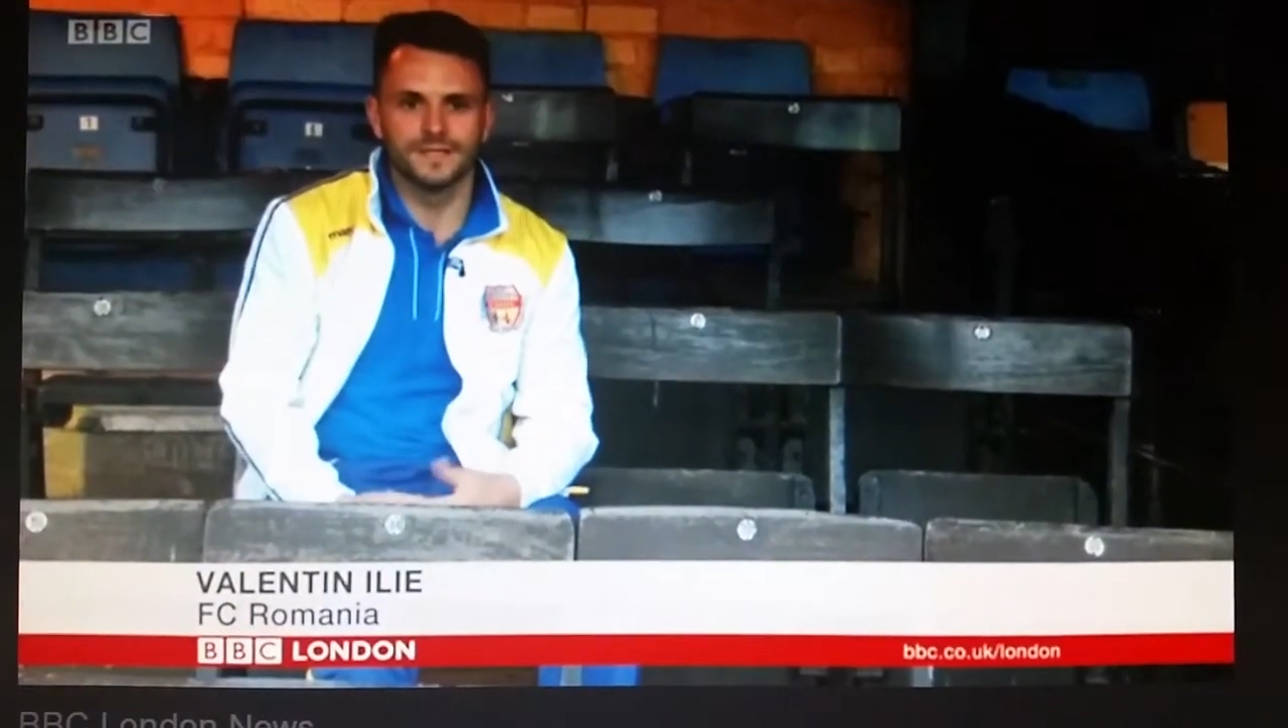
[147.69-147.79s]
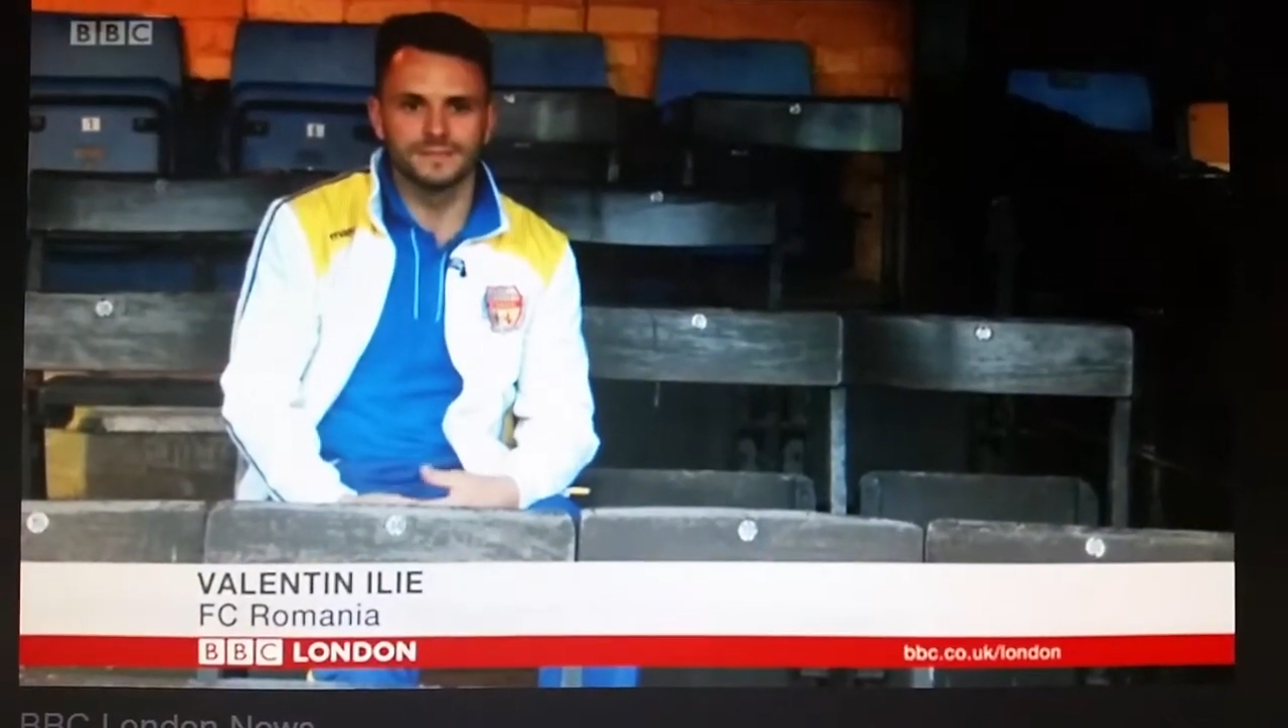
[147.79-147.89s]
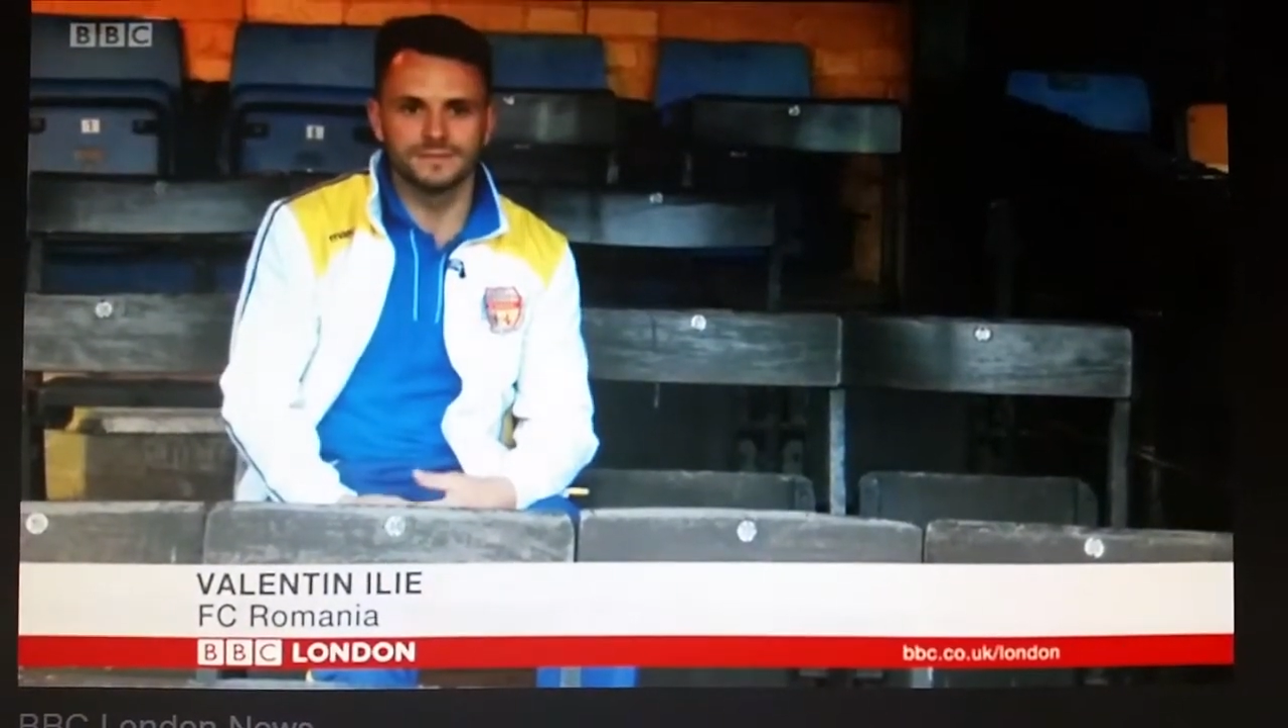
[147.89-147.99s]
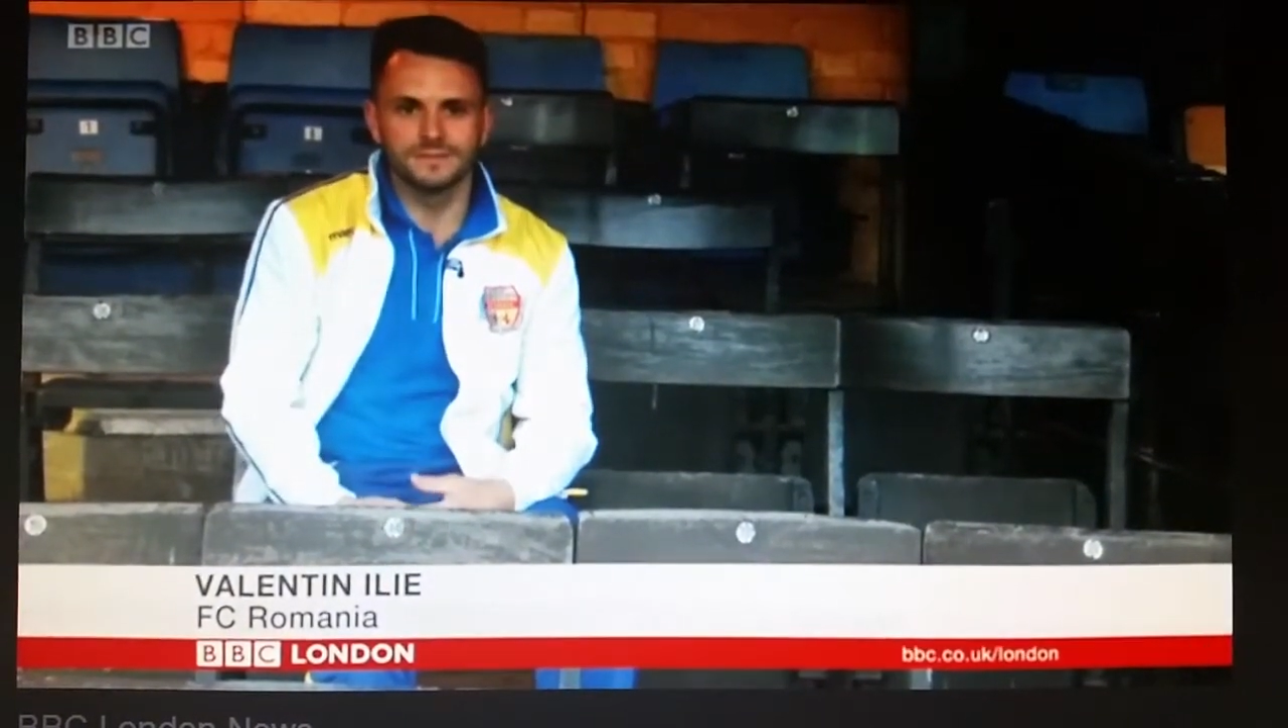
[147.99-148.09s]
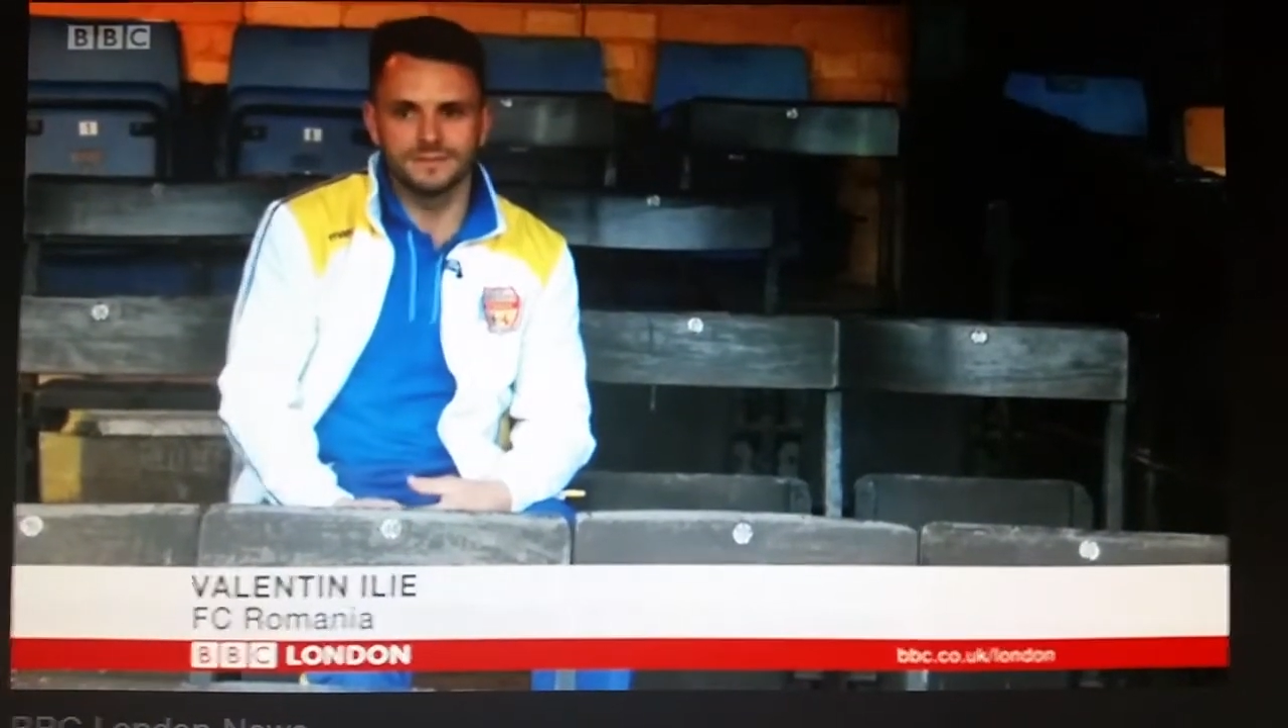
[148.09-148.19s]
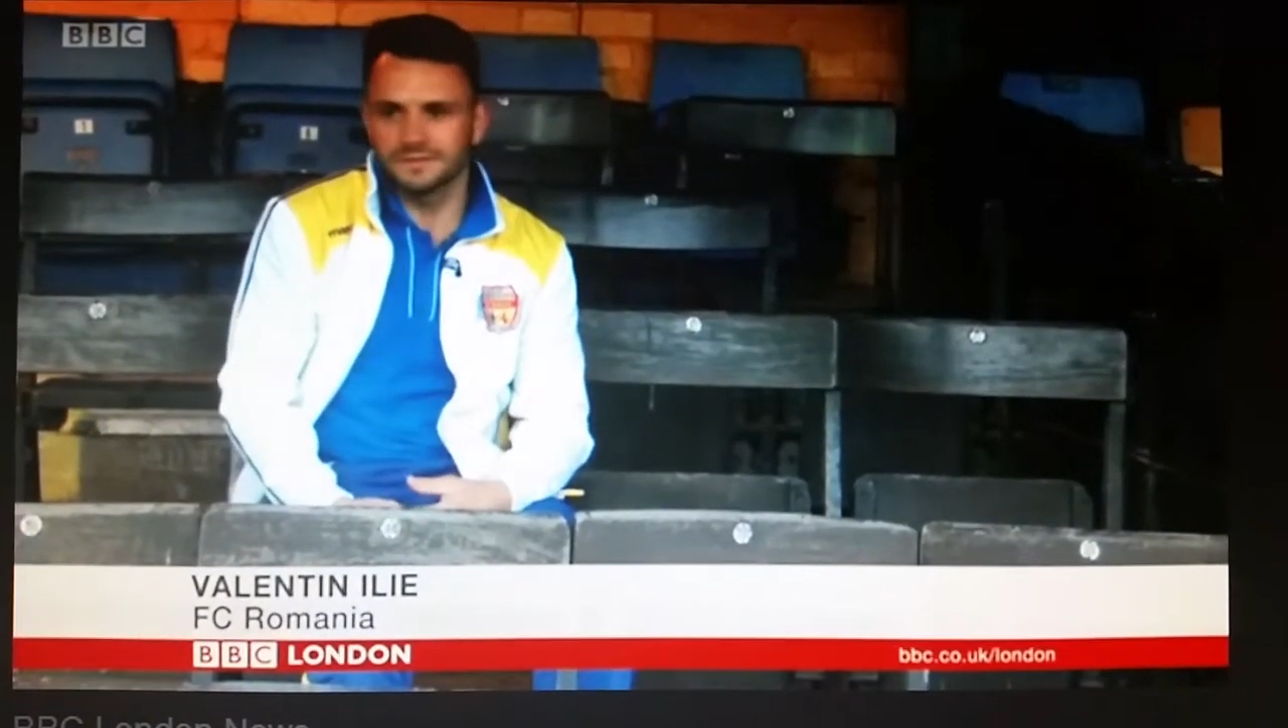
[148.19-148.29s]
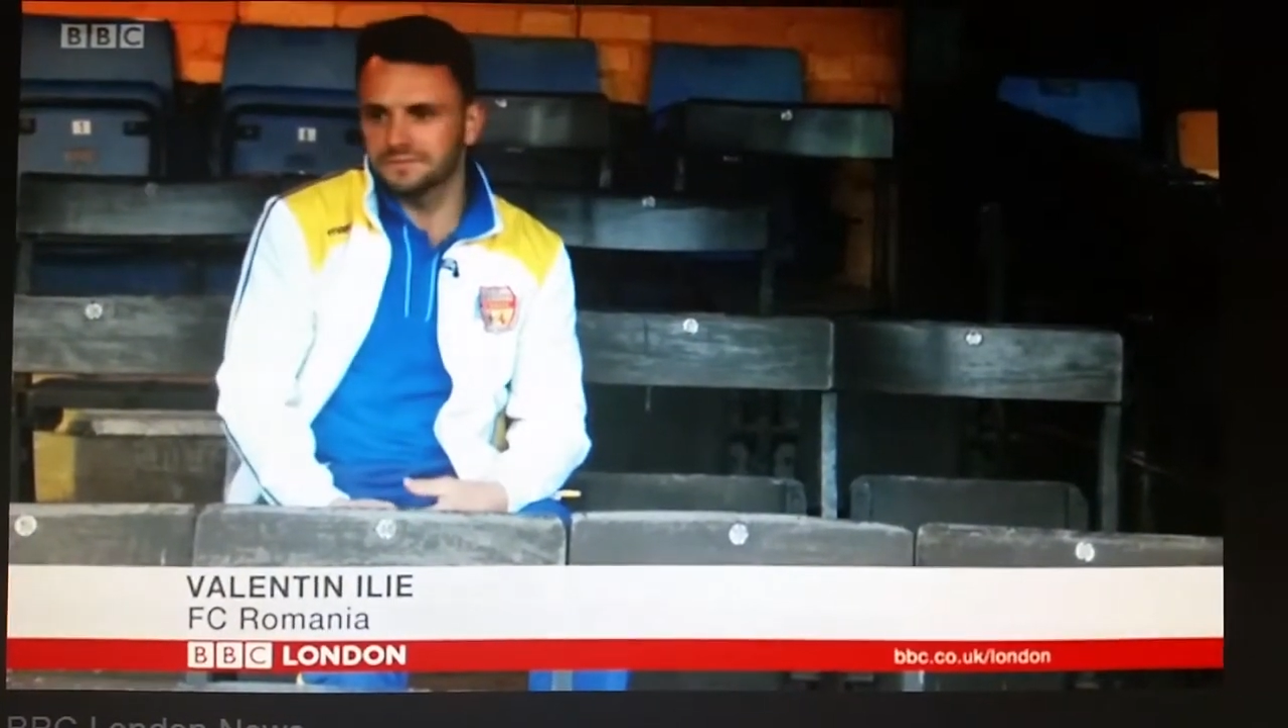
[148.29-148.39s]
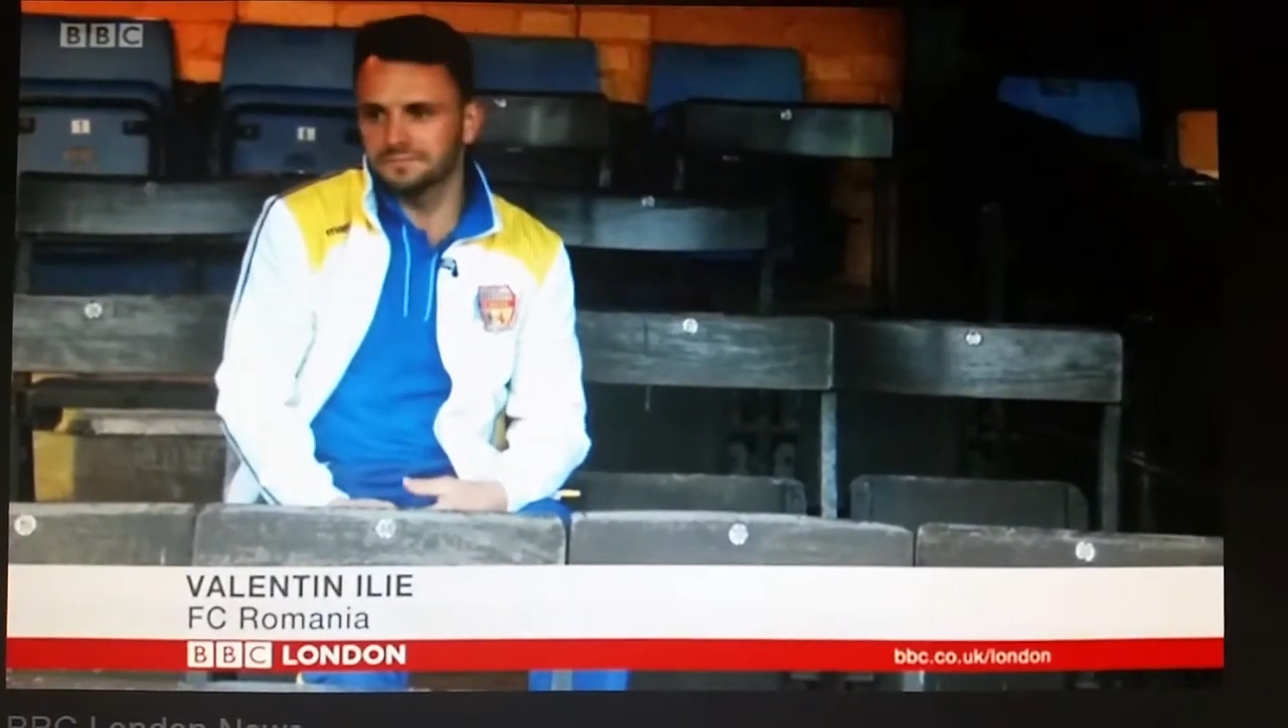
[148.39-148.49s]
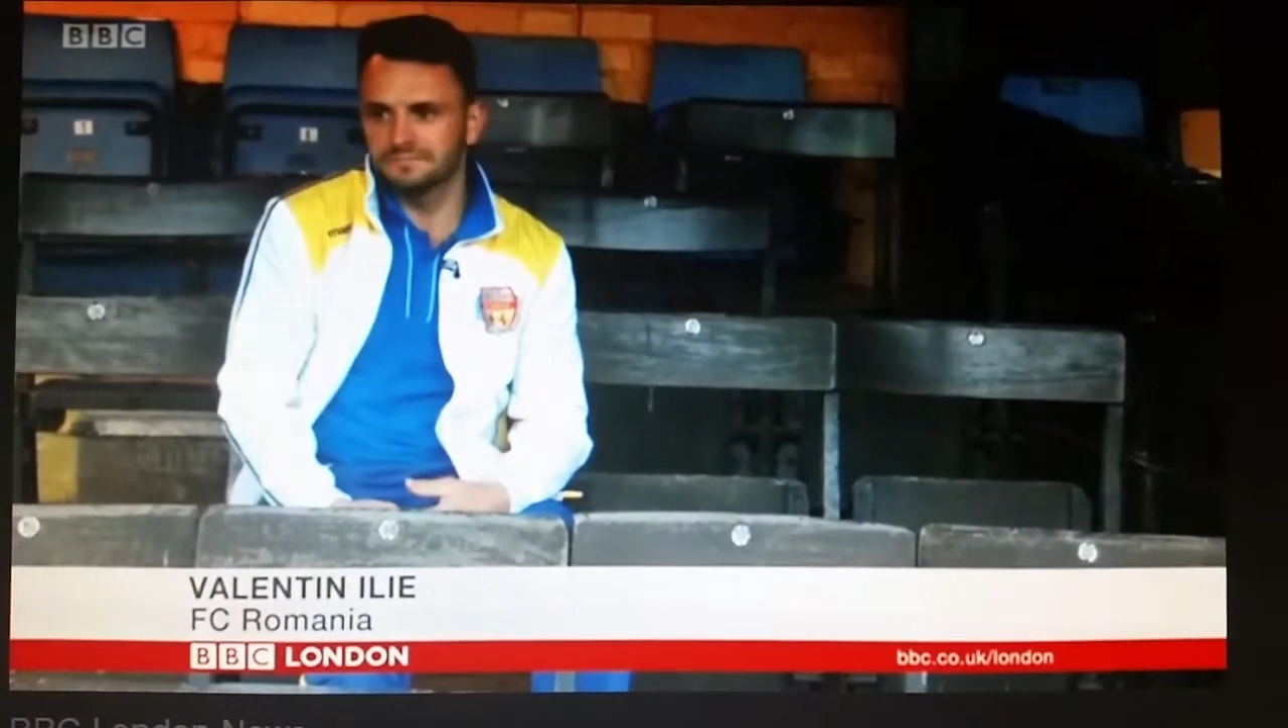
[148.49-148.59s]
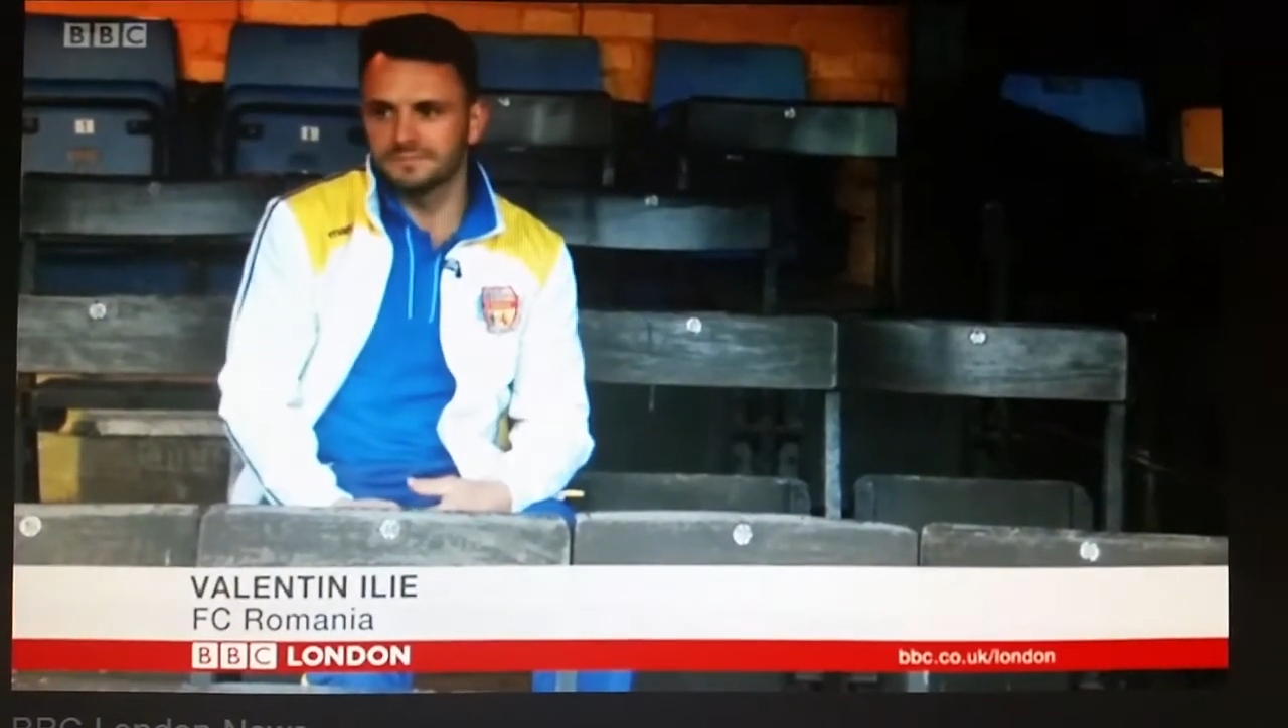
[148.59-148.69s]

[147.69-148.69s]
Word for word: it's it's a